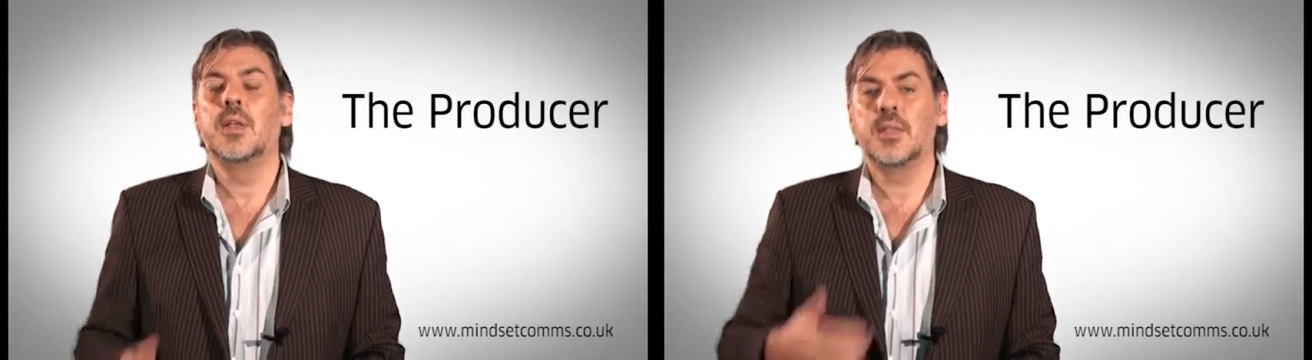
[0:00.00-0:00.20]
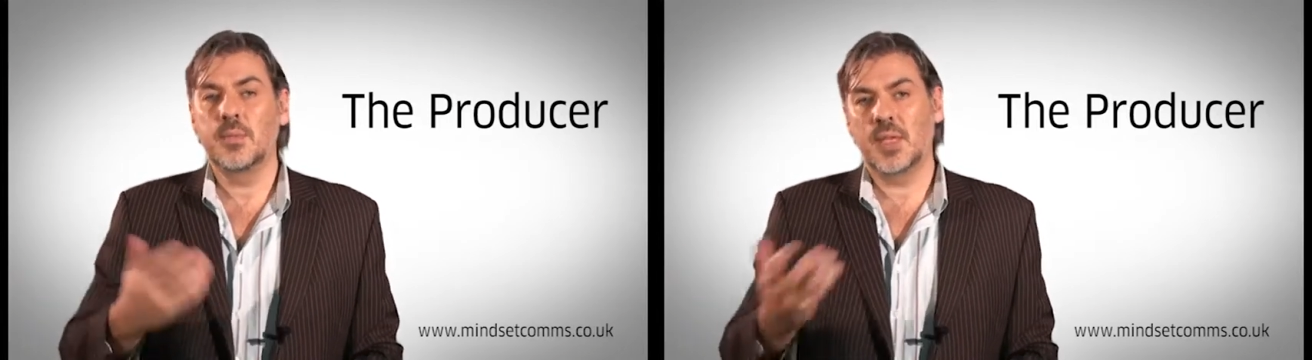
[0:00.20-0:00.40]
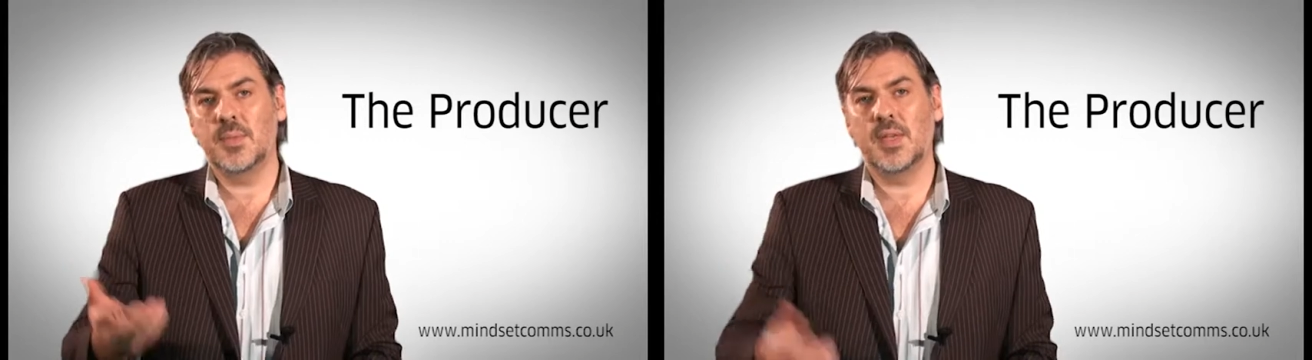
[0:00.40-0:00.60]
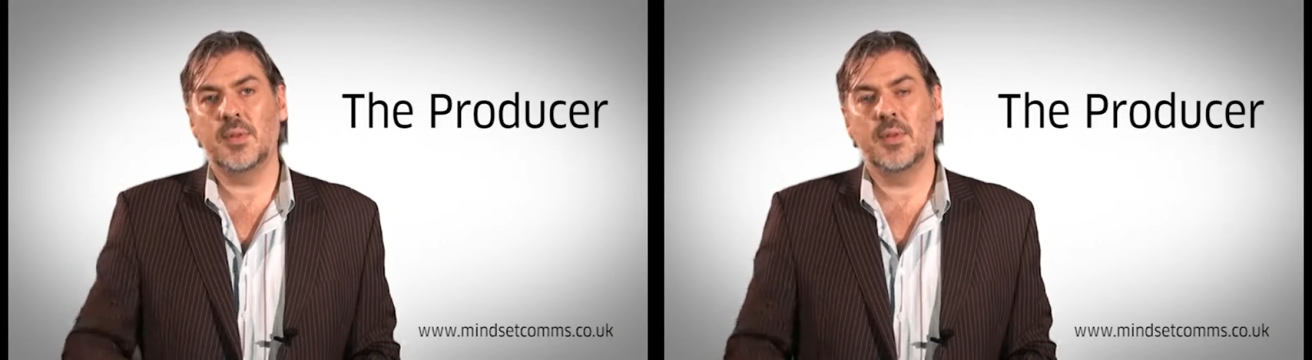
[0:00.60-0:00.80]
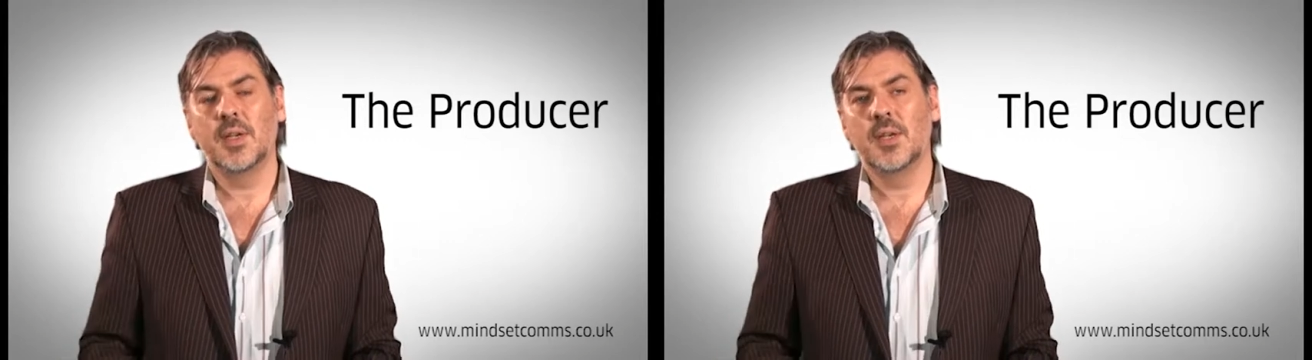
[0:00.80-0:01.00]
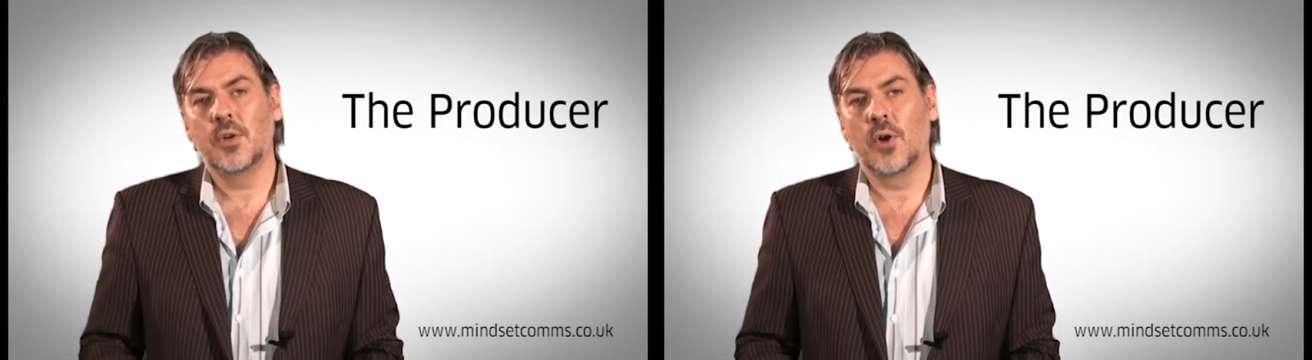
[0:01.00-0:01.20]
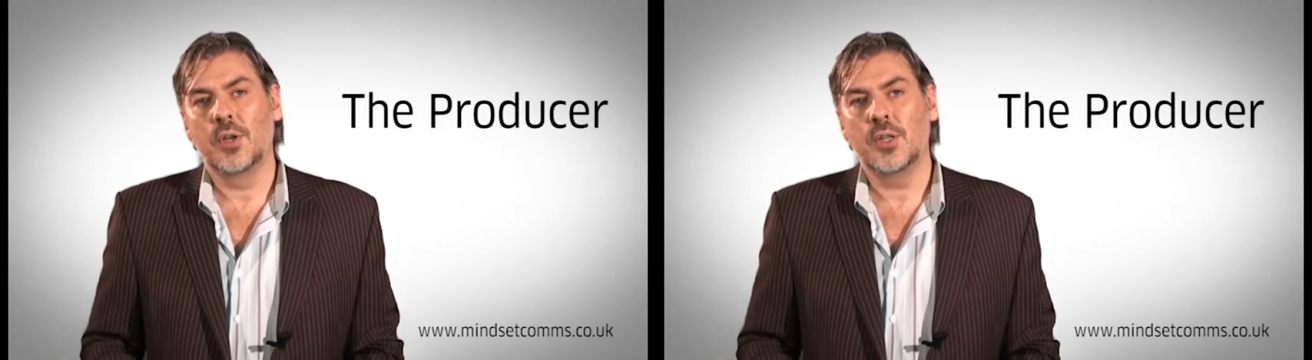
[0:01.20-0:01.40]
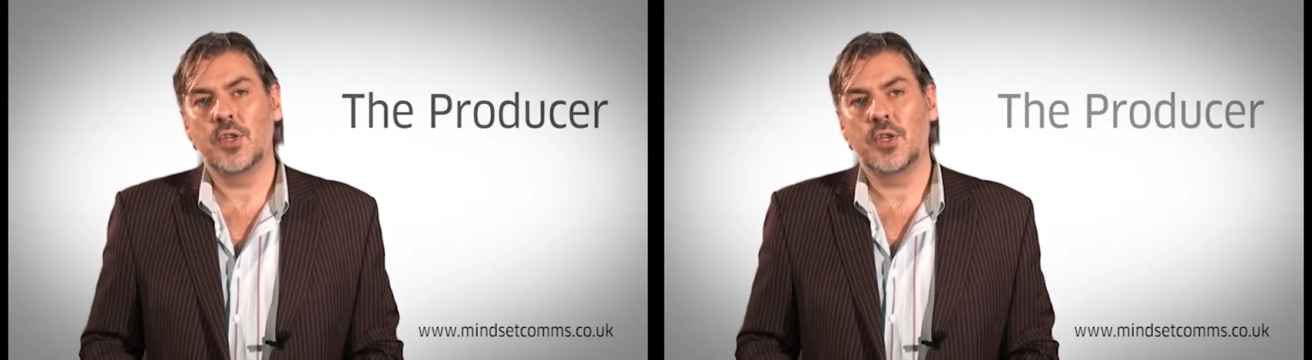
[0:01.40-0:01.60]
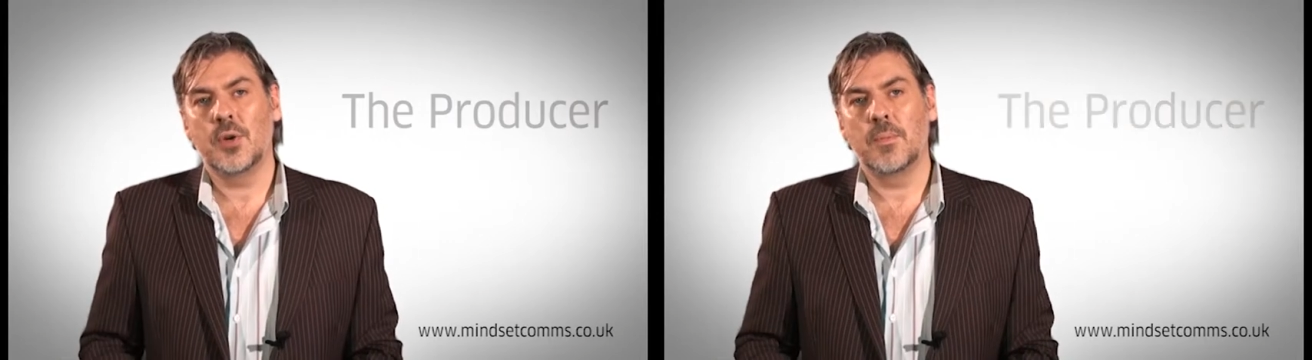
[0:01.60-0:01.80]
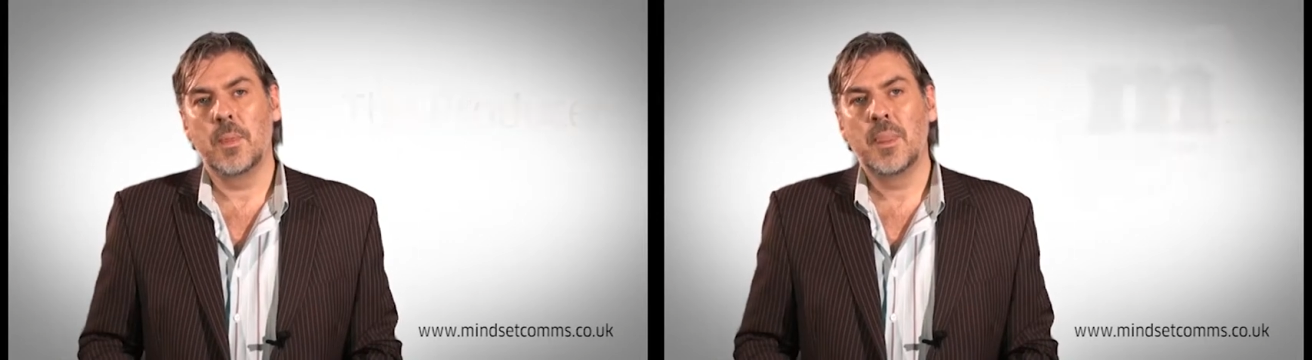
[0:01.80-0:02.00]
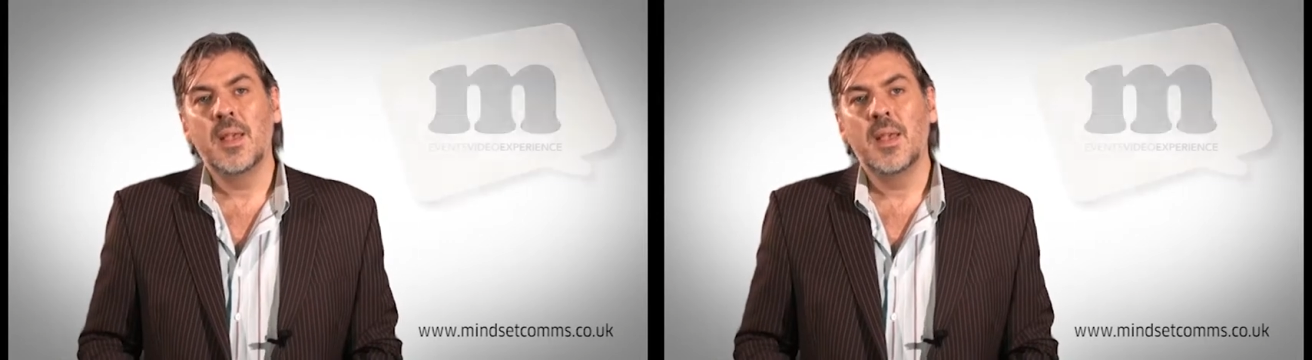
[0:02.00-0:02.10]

sometimes even calling the show.